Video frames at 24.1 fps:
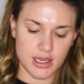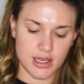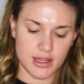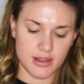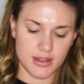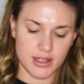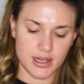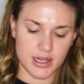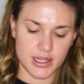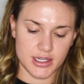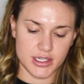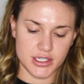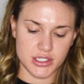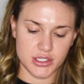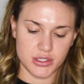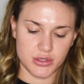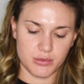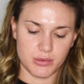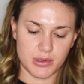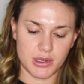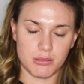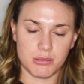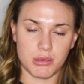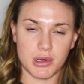and then I do
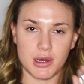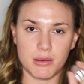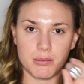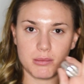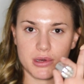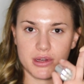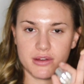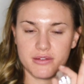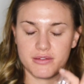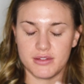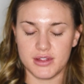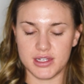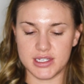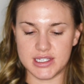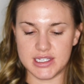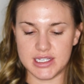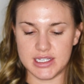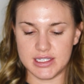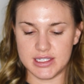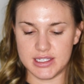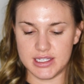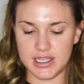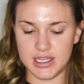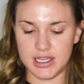one pump of the C
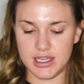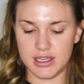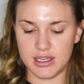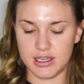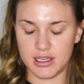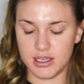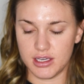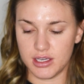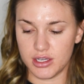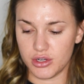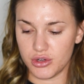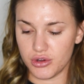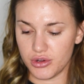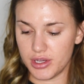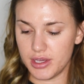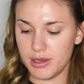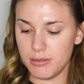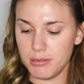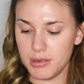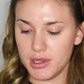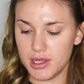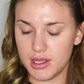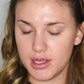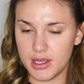C
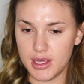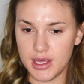cream,